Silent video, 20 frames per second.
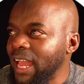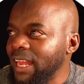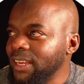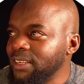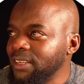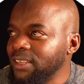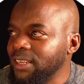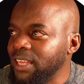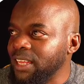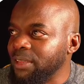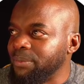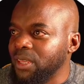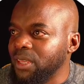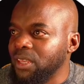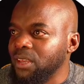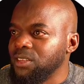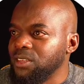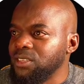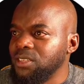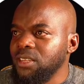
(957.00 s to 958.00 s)
Calendly
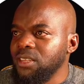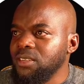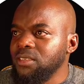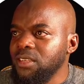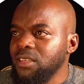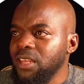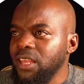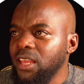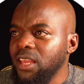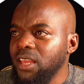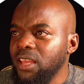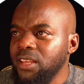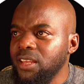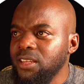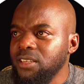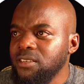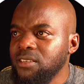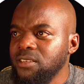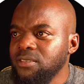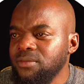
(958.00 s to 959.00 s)
because this
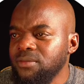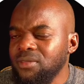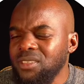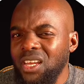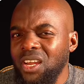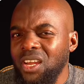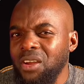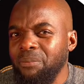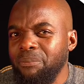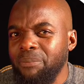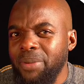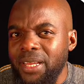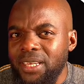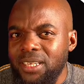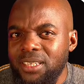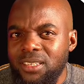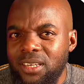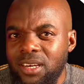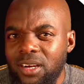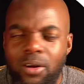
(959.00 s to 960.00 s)
is the
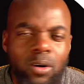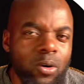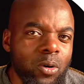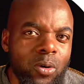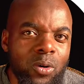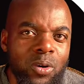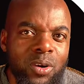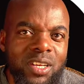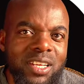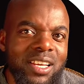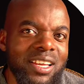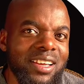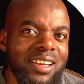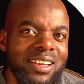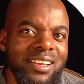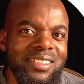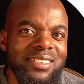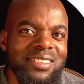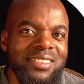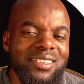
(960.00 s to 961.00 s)
competitor or
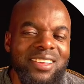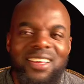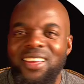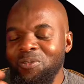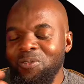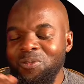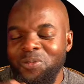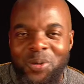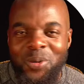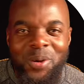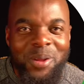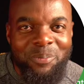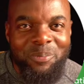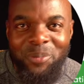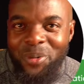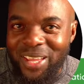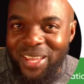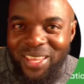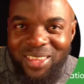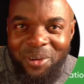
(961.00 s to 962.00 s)
is Fluent
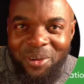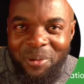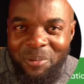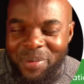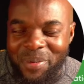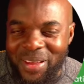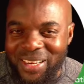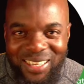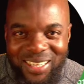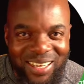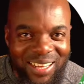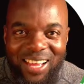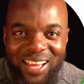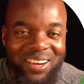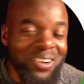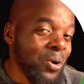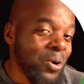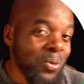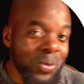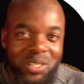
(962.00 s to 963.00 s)
booking the competitor. I
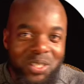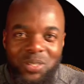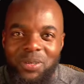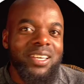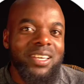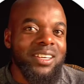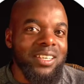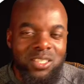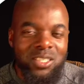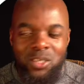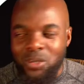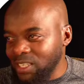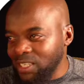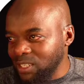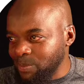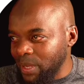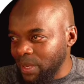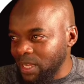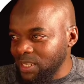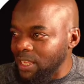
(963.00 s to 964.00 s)
don't know which way you're going to do this,
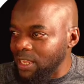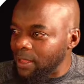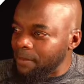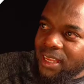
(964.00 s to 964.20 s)
but